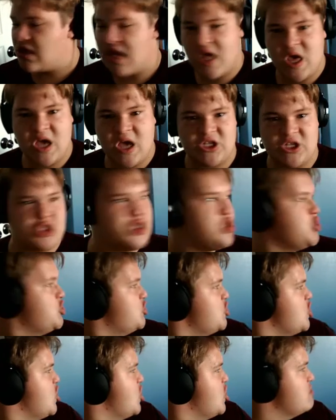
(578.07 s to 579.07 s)

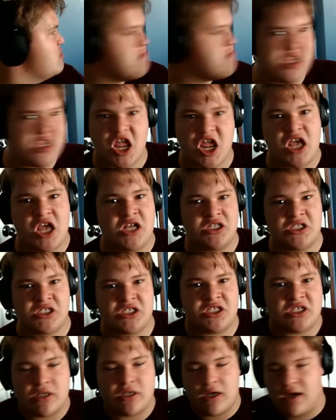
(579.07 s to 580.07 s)

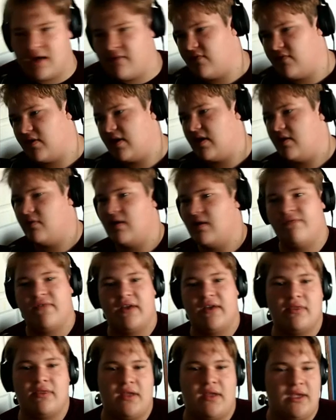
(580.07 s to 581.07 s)
Exterminate. I forget. I
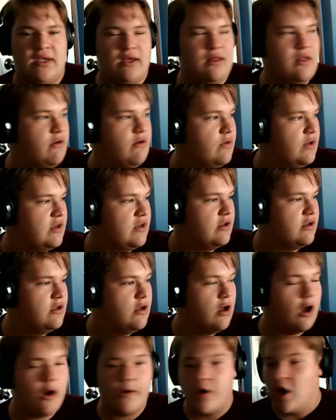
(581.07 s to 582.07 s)
forget the kill one.
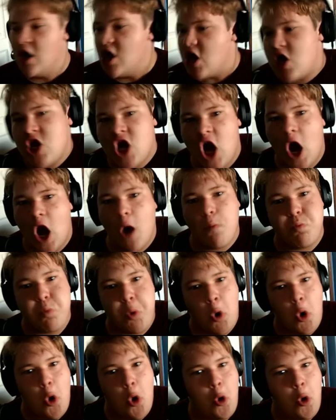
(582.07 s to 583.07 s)
Oh,
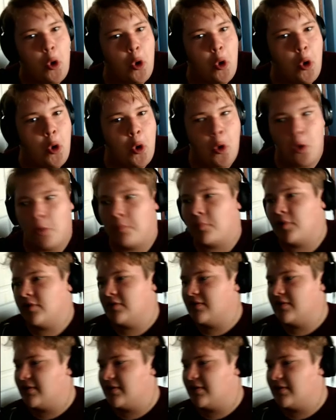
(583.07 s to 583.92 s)
kaboom!